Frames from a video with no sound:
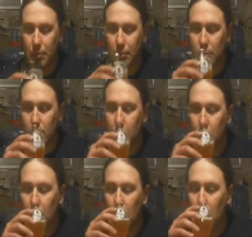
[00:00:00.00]

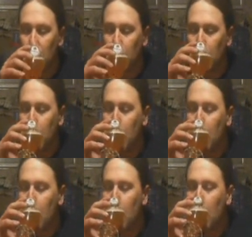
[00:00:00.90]

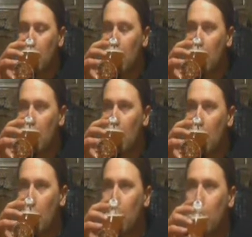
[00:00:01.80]

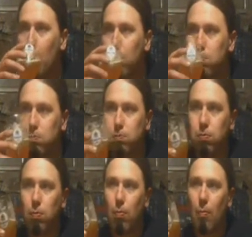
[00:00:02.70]
Nobody speaks.